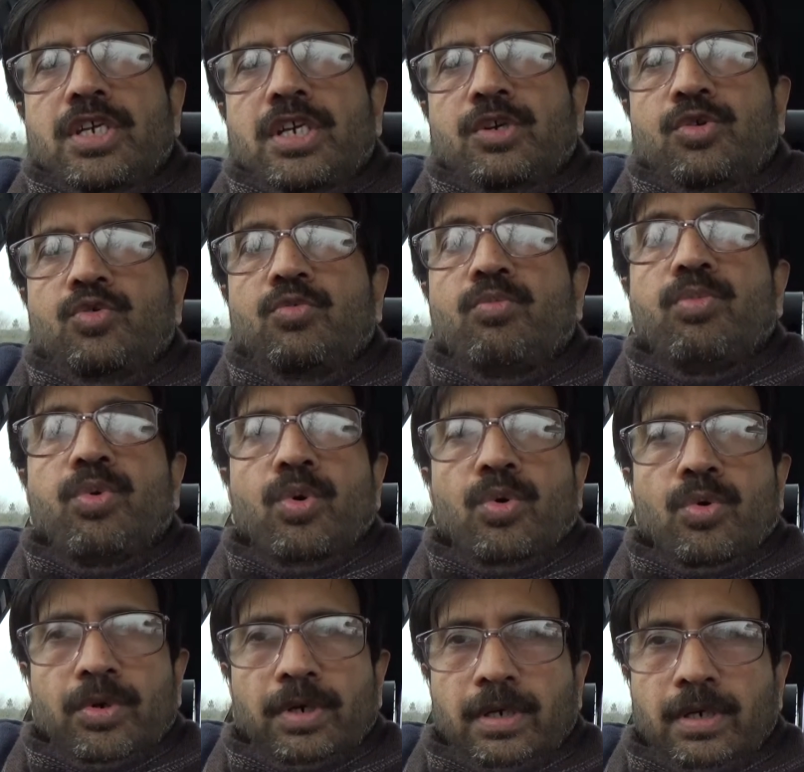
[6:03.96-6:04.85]
into
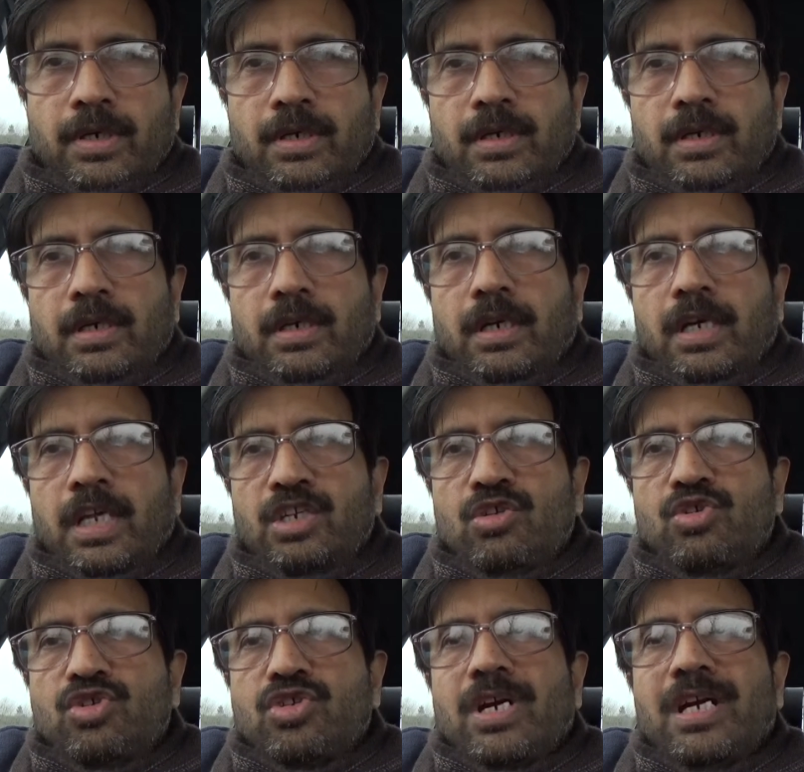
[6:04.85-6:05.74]
bone in
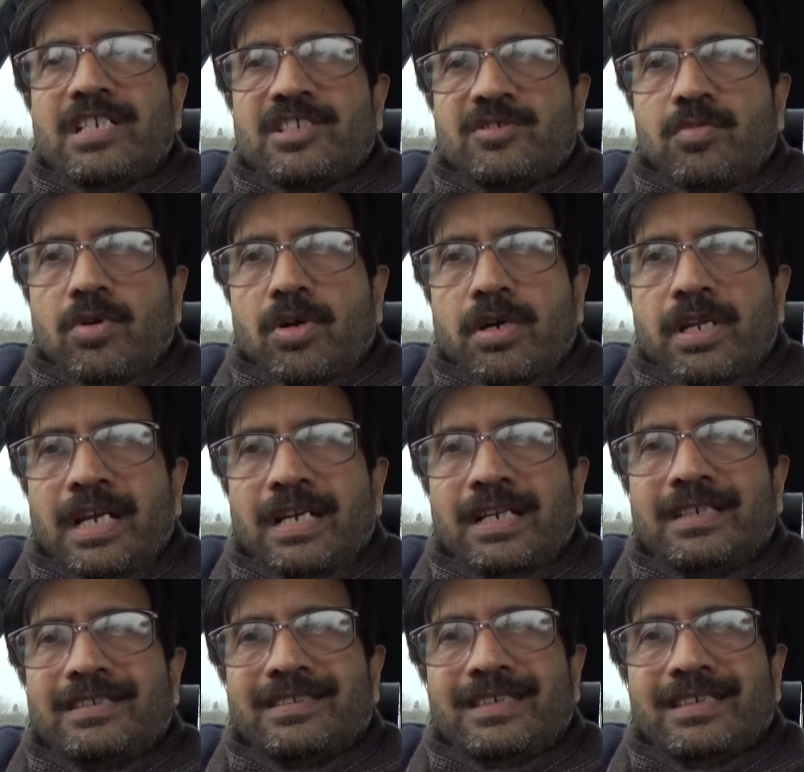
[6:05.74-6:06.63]
your child's body and
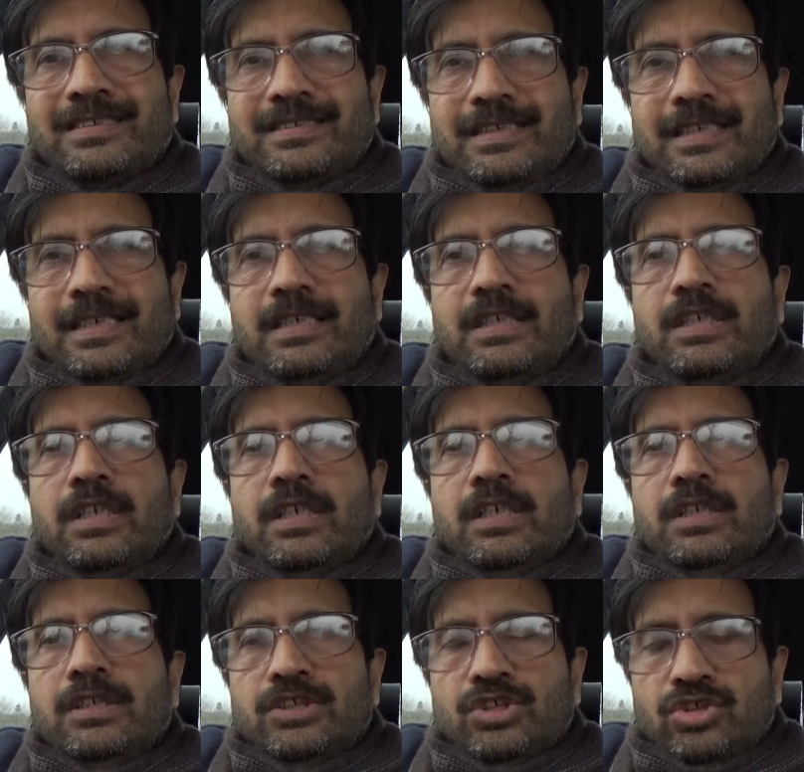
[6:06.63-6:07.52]
results in
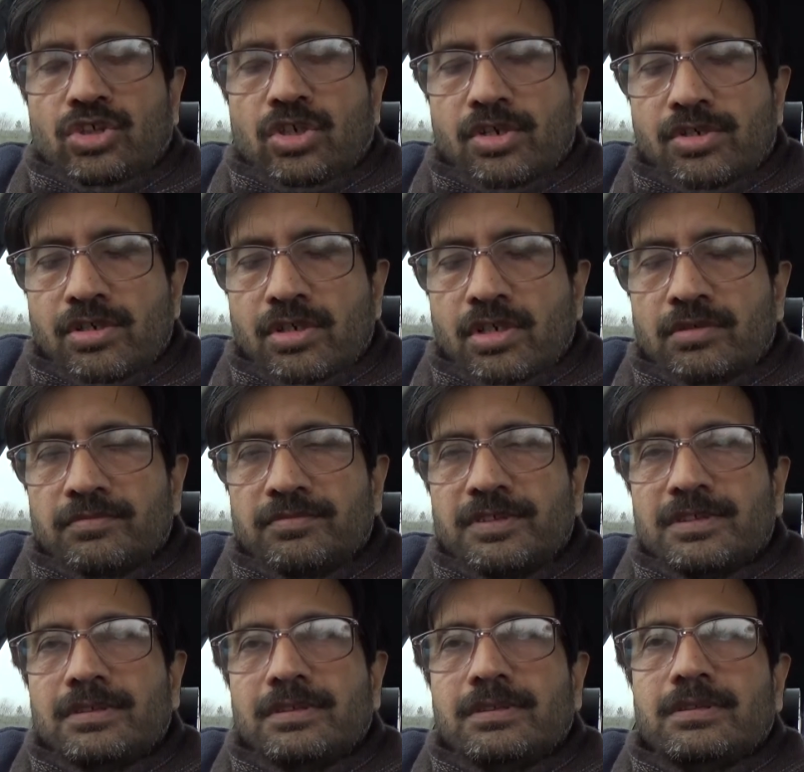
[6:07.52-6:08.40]
short
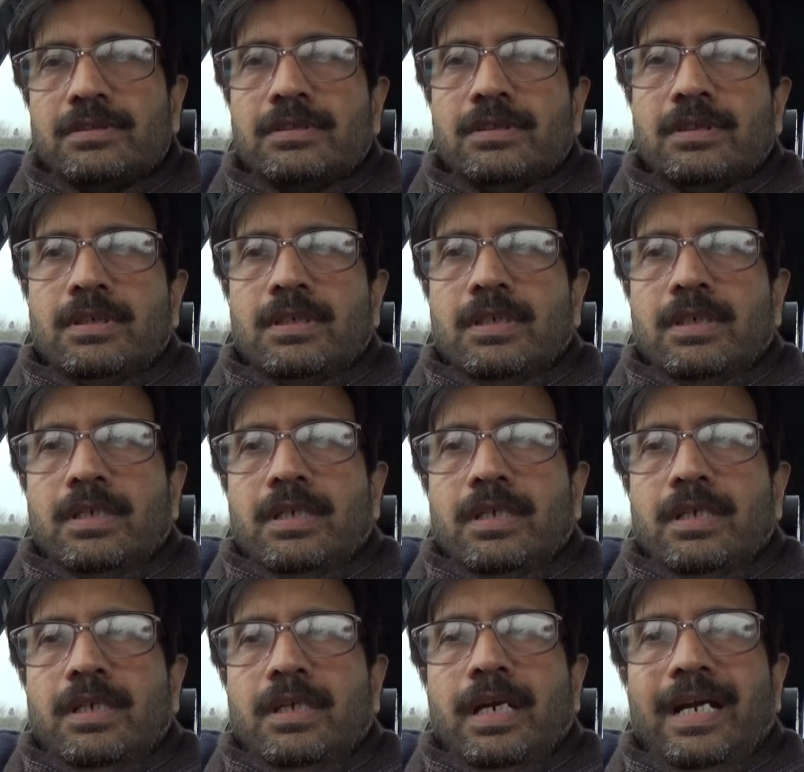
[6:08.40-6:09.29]
arms
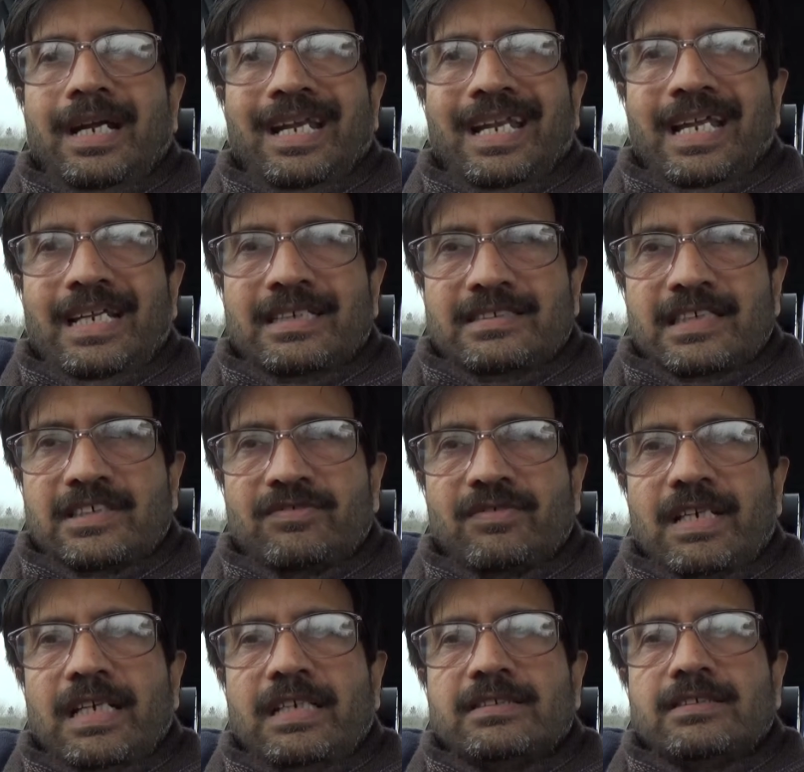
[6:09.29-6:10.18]
and legs as
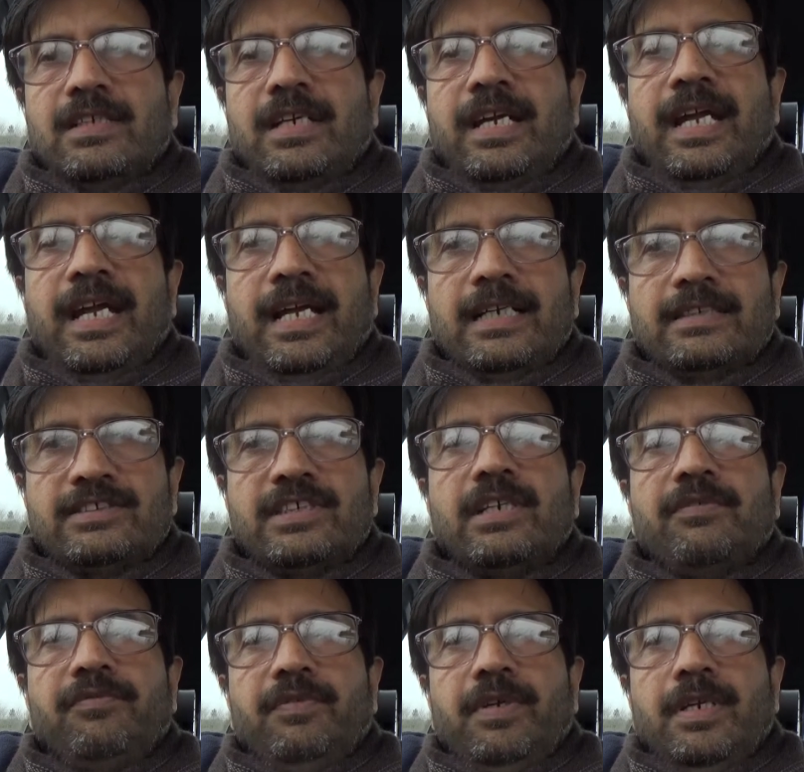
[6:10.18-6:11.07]
well as the hands
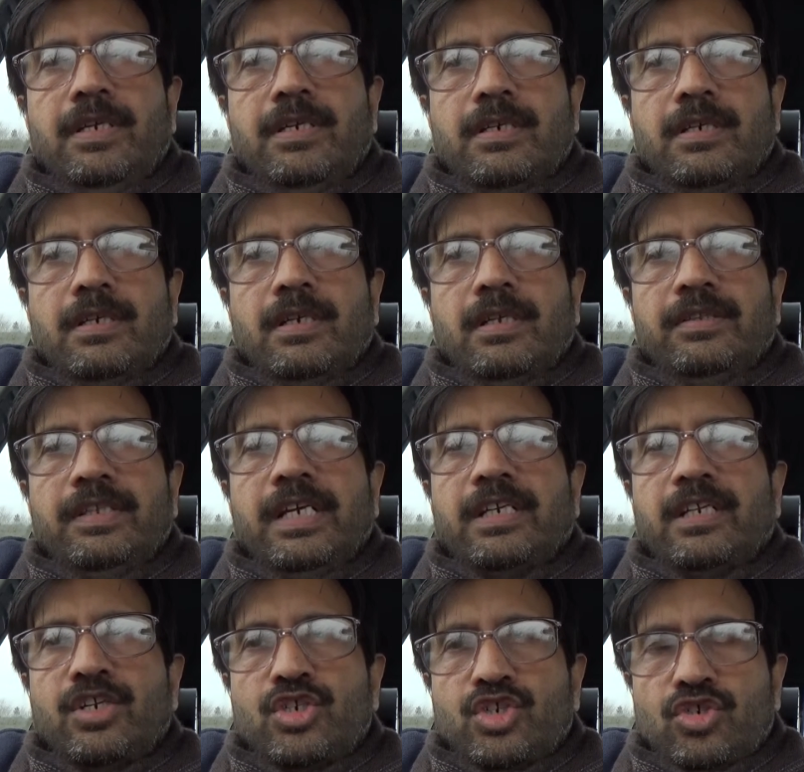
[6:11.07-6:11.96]
and feet
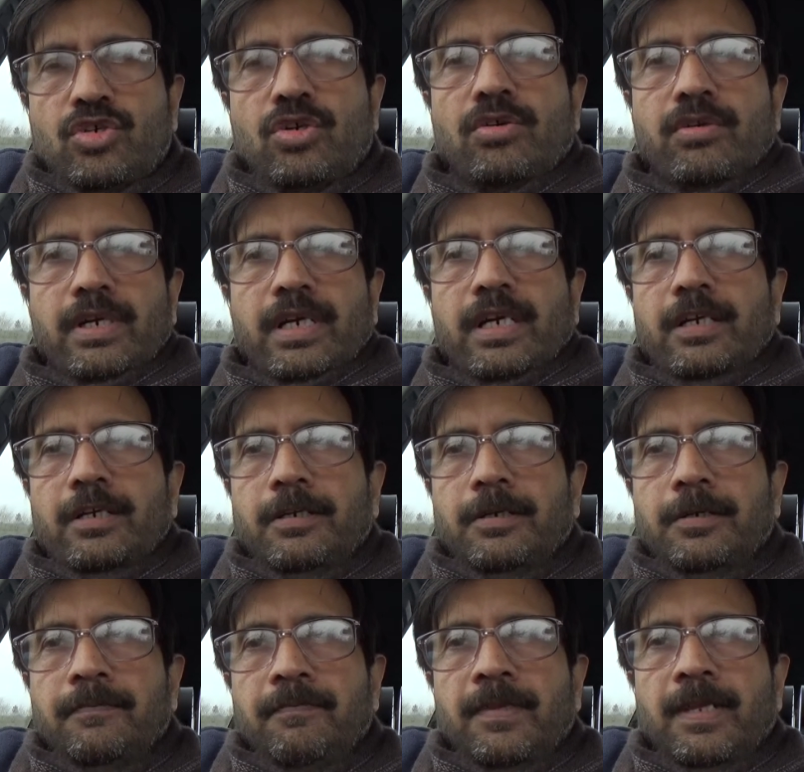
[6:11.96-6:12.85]
that are short and uh,
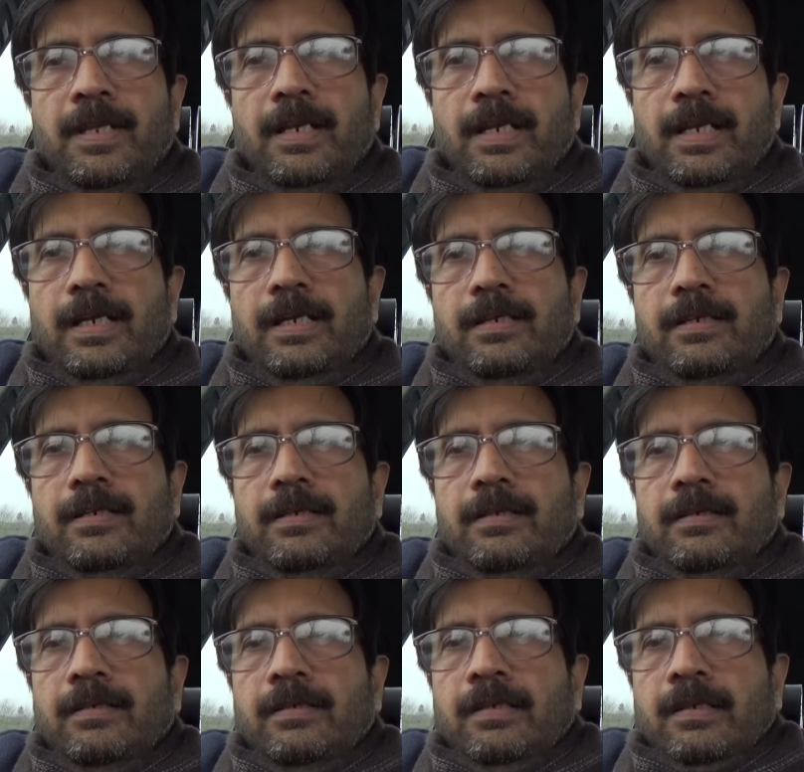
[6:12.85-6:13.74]
like uh,
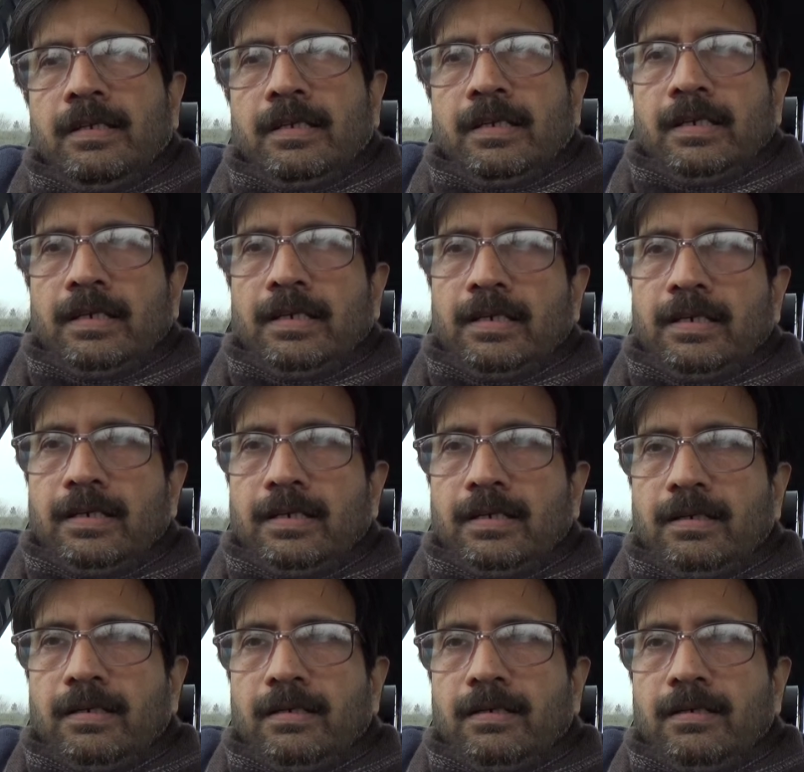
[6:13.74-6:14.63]

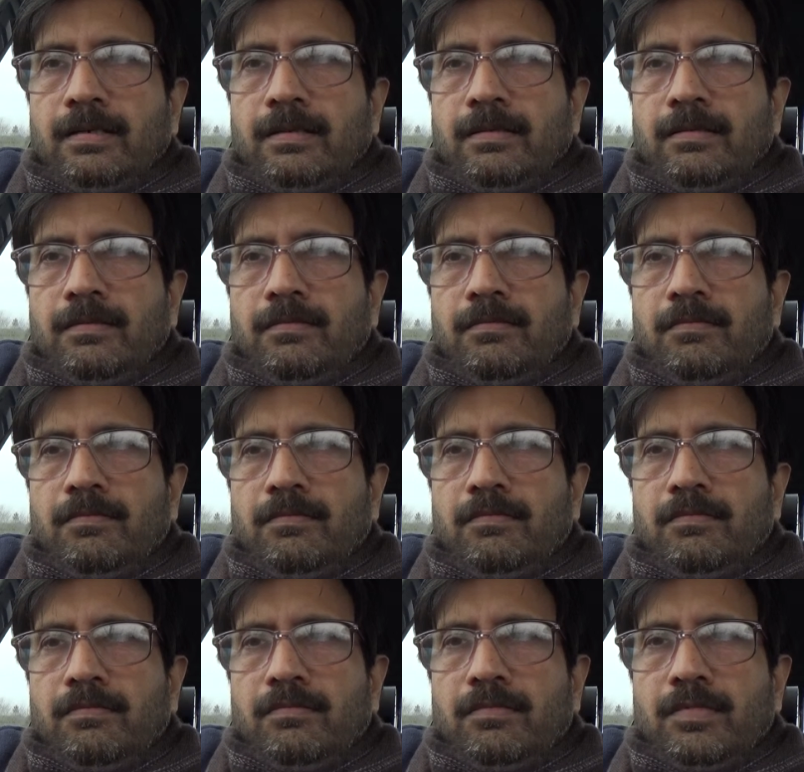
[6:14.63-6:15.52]
uh,
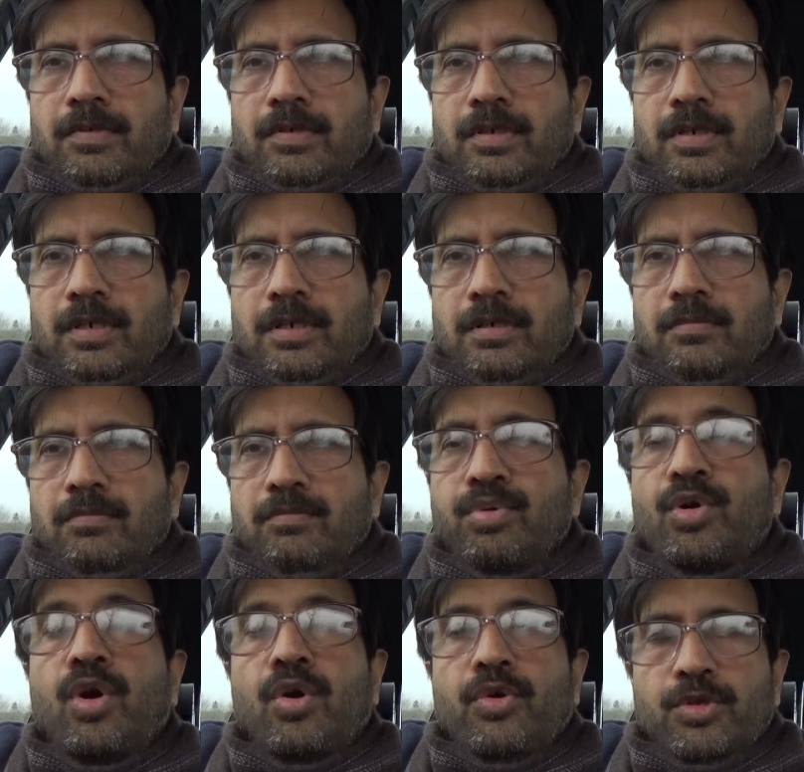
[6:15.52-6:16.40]
uh
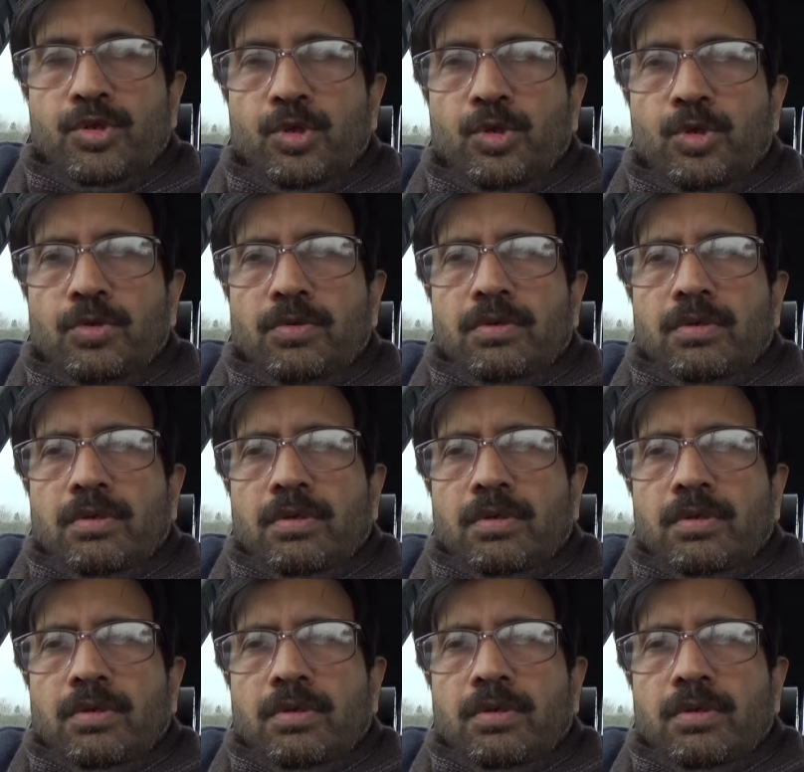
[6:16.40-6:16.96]
broad you know